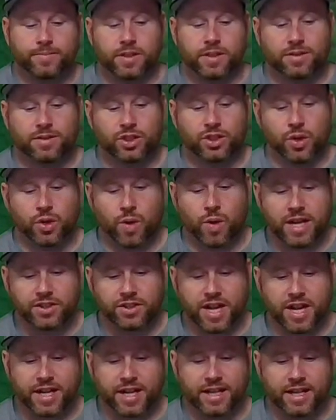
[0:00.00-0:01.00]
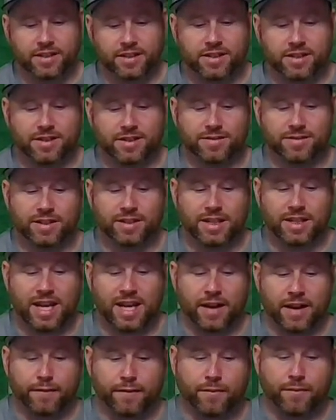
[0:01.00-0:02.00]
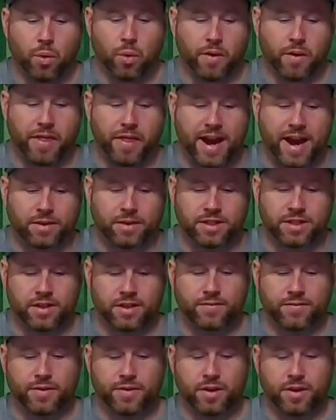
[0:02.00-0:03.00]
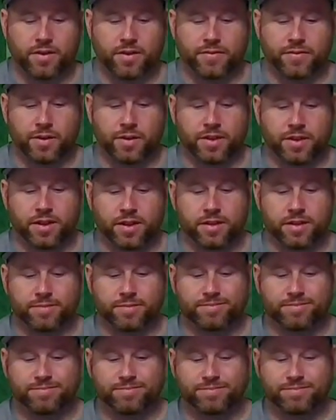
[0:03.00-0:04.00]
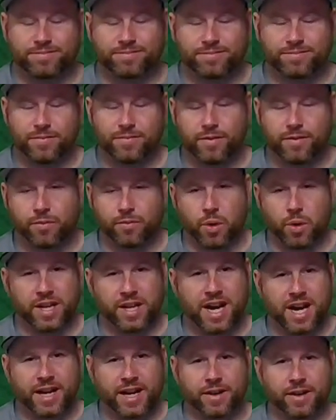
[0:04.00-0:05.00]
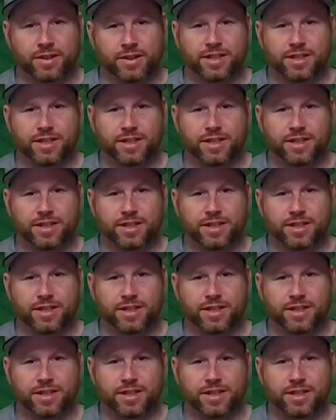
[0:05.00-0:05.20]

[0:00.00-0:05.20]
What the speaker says: Juwan Jennings at $4,000 for the 49ers,